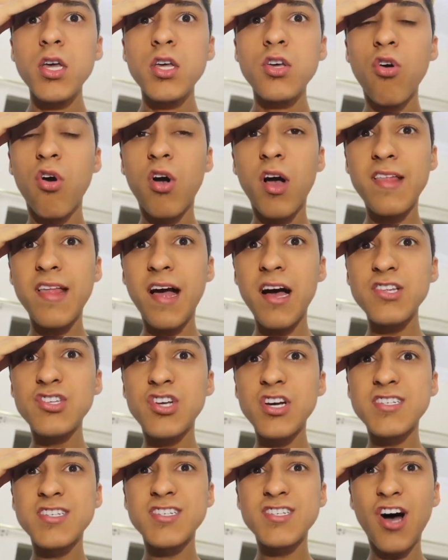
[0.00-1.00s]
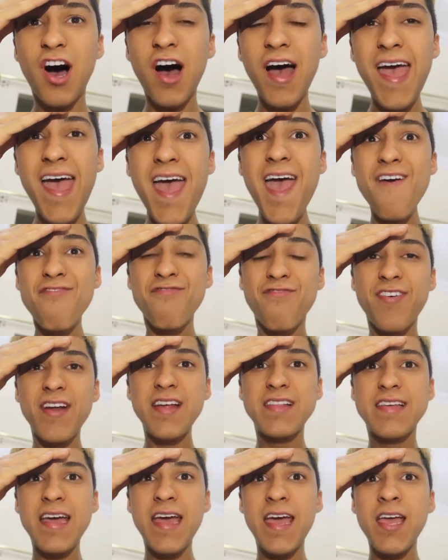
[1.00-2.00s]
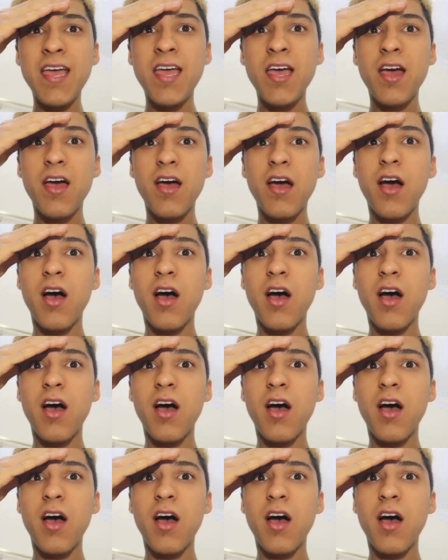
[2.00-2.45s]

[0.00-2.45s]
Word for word: You guys, I just saw everything.